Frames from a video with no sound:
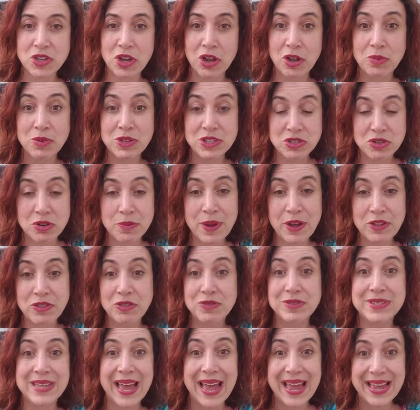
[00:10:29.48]
we strip out
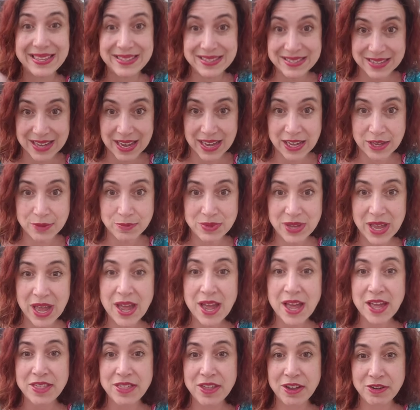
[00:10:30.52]
those enzymes
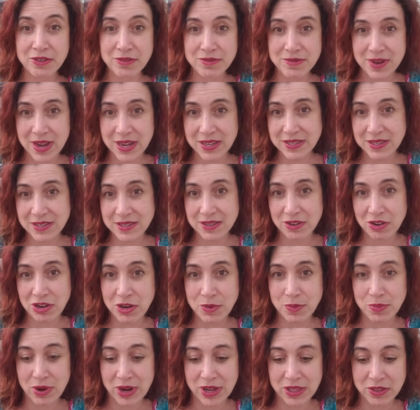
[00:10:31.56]
that are necessary to
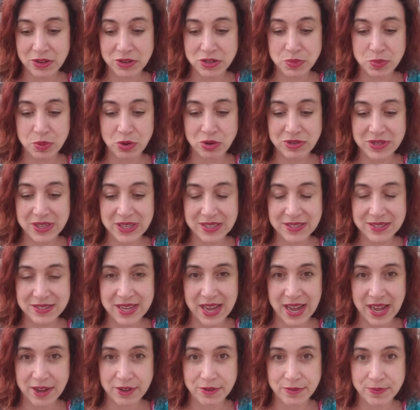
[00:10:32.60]
break those proteins
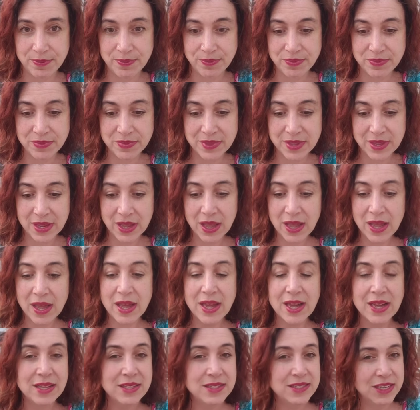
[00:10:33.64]
down.
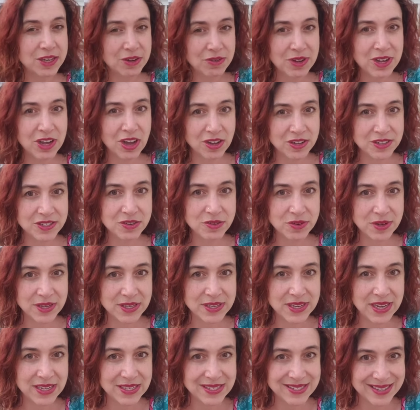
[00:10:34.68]
Dairy also
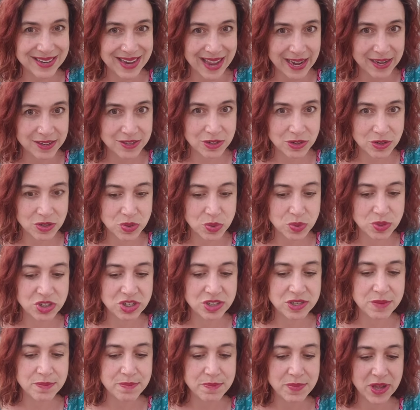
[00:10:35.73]
contains lactose, which
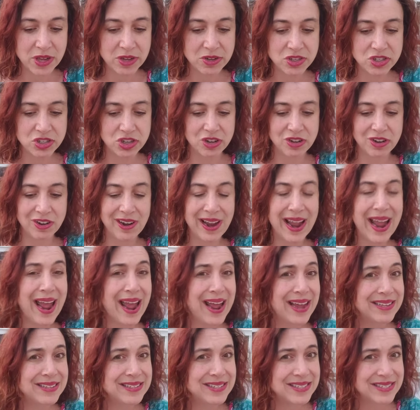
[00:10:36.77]
is a milk sugar,
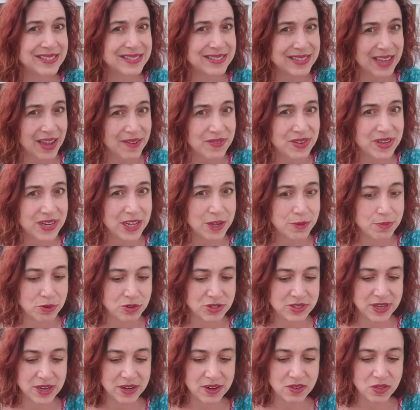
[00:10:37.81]
and
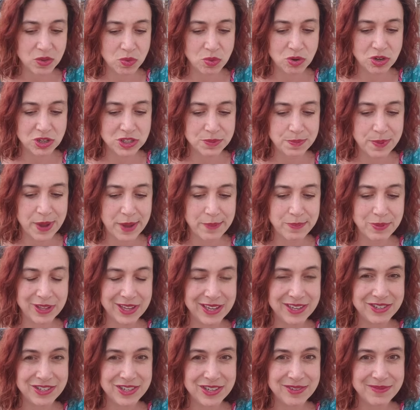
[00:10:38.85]
70% of the world's
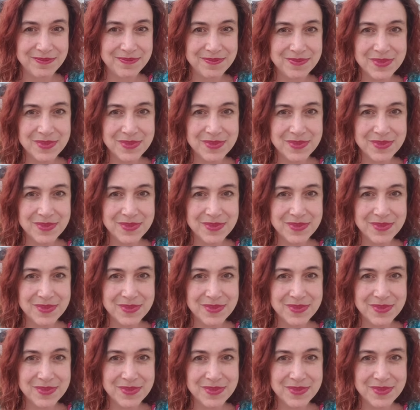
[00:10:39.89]
population